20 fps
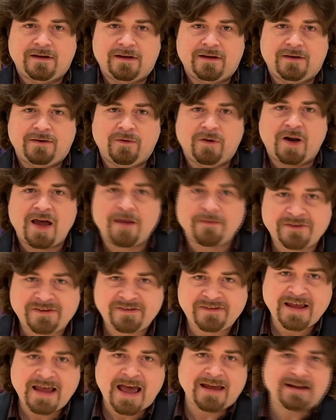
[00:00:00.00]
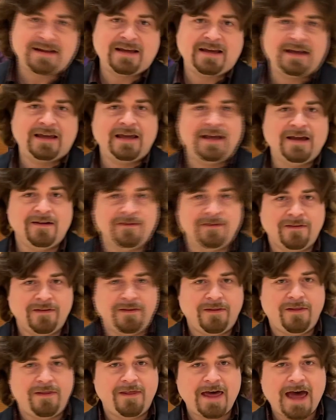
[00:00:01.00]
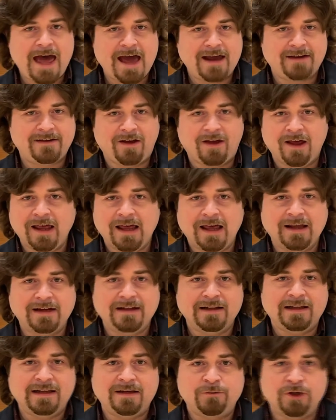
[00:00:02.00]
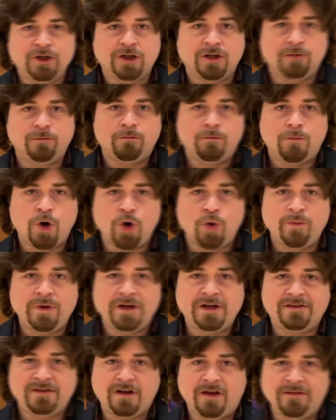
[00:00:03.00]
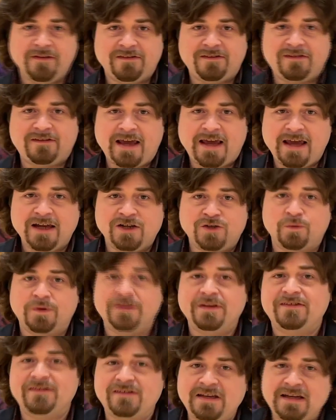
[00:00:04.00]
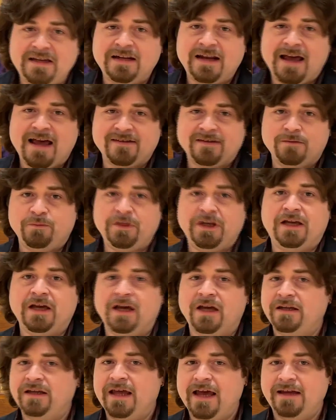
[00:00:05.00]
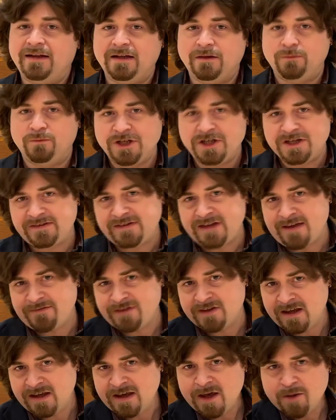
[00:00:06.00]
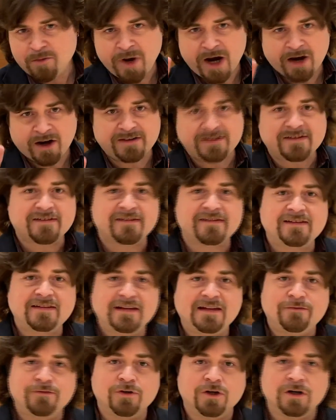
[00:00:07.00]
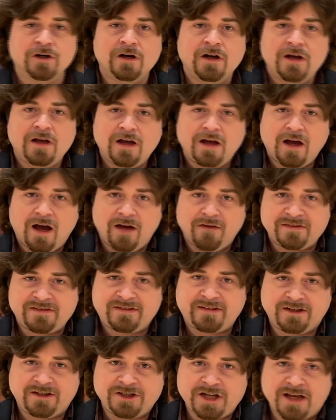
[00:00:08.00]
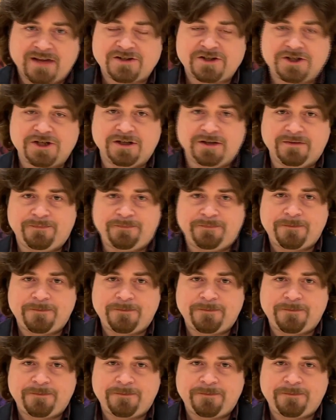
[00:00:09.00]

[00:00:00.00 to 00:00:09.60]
When I am standing in that odd liminal moment on the stage when the scene hasn't begun yet and we just have the barest sliver of a suggestion.